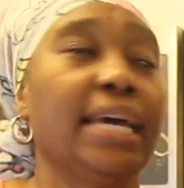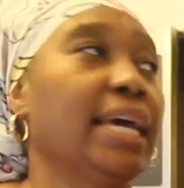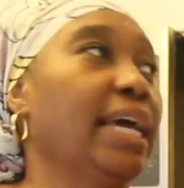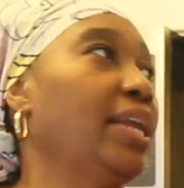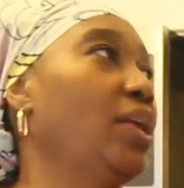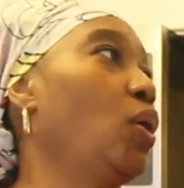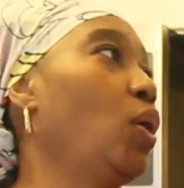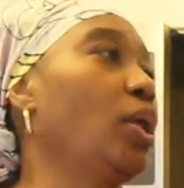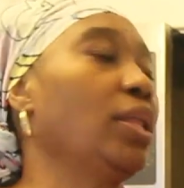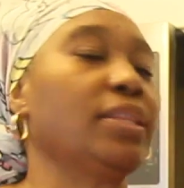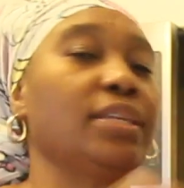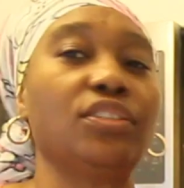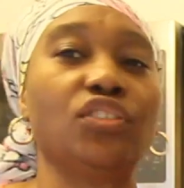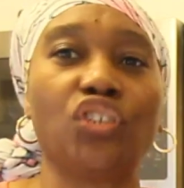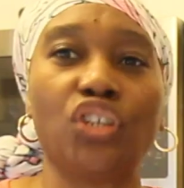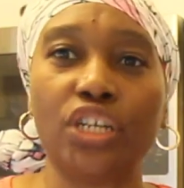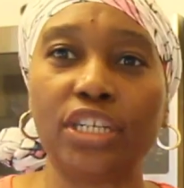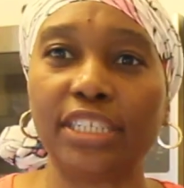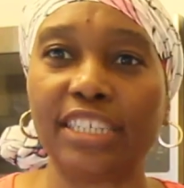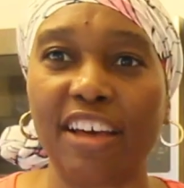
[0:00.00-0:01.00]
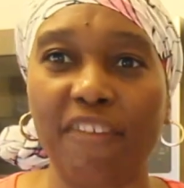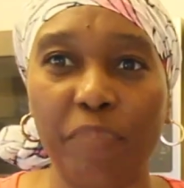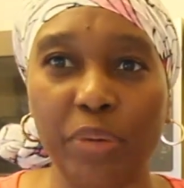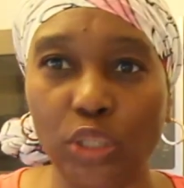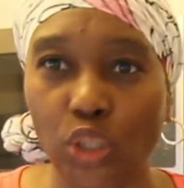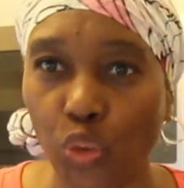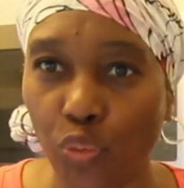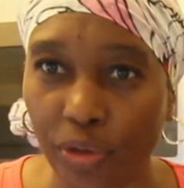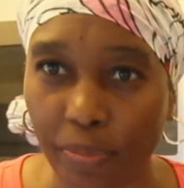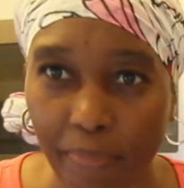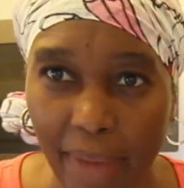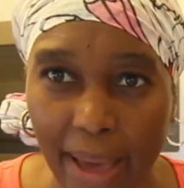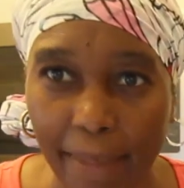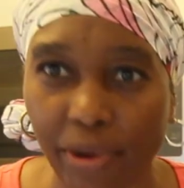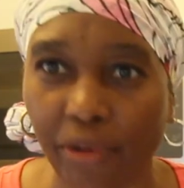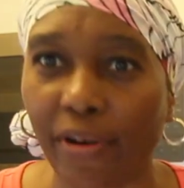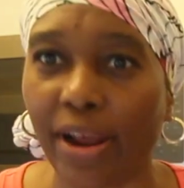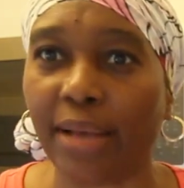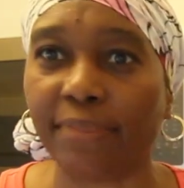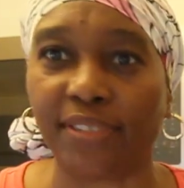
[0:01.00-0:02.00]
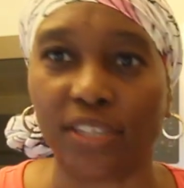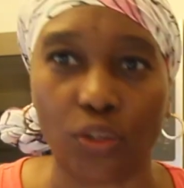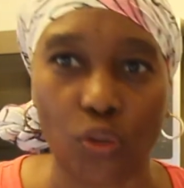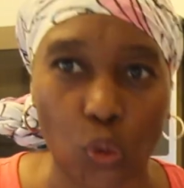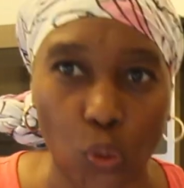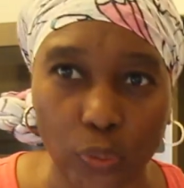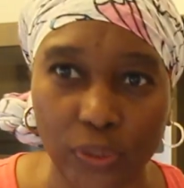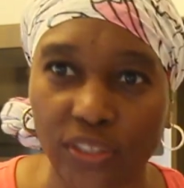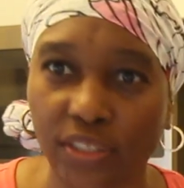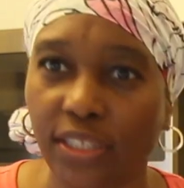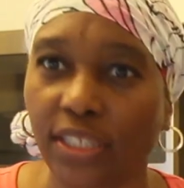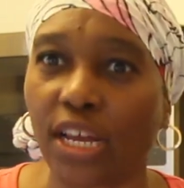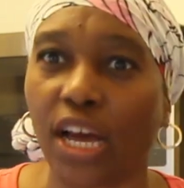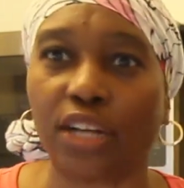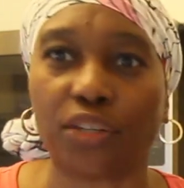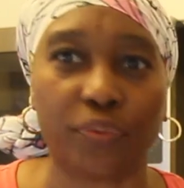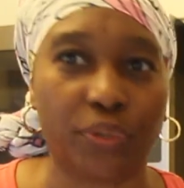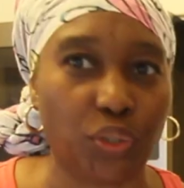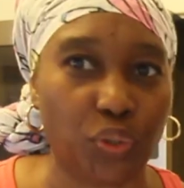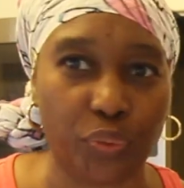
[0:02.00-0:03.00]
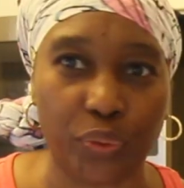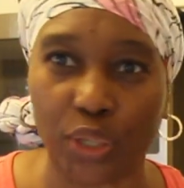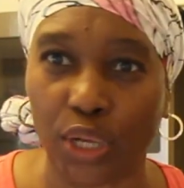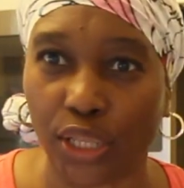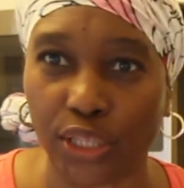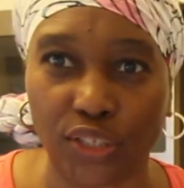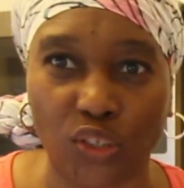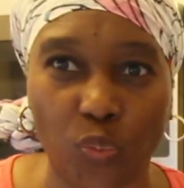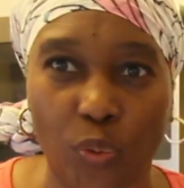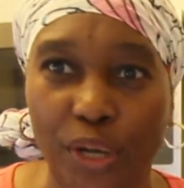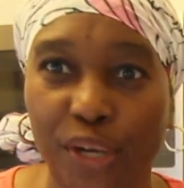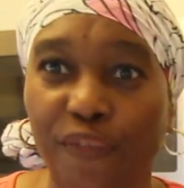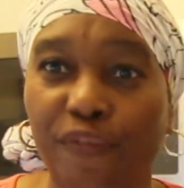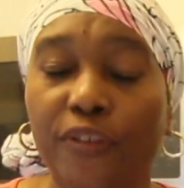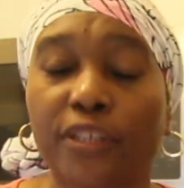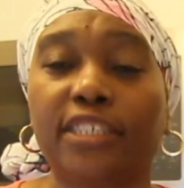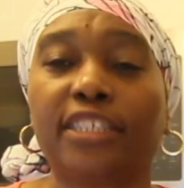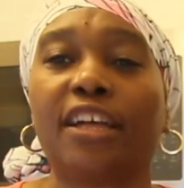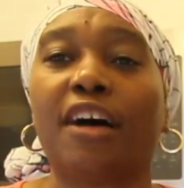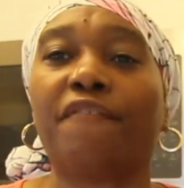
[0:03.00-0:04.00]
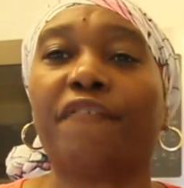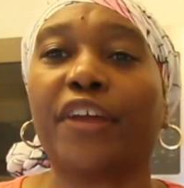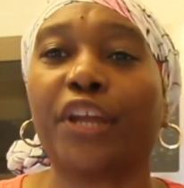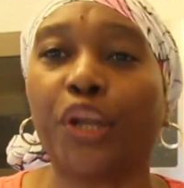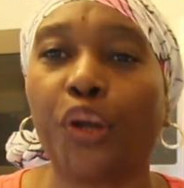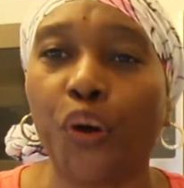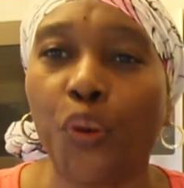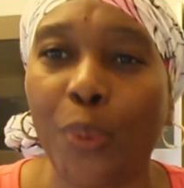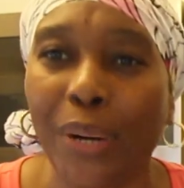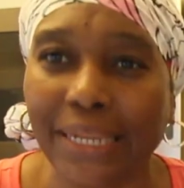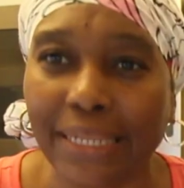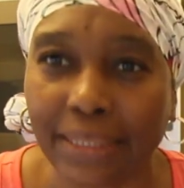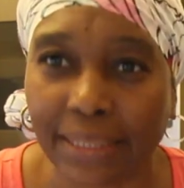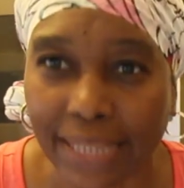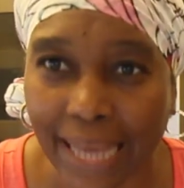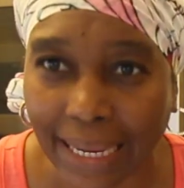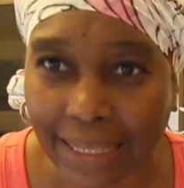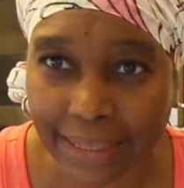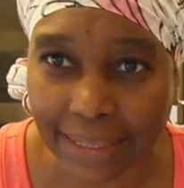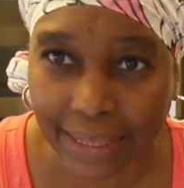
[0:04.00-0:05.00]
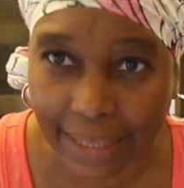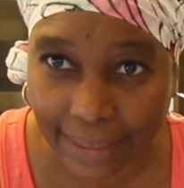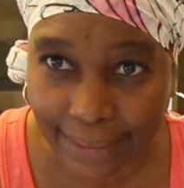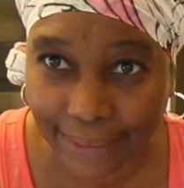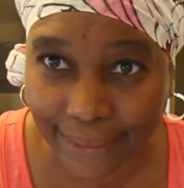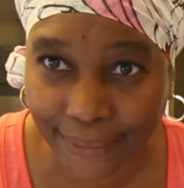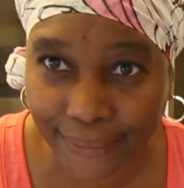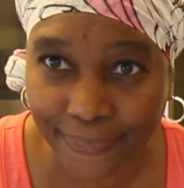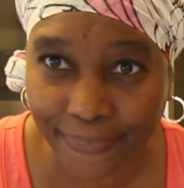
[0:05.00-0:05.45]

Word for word: and all these years I've been doing mammograms and going to the doctor and doing all this wonderful stuff, and no one detected it.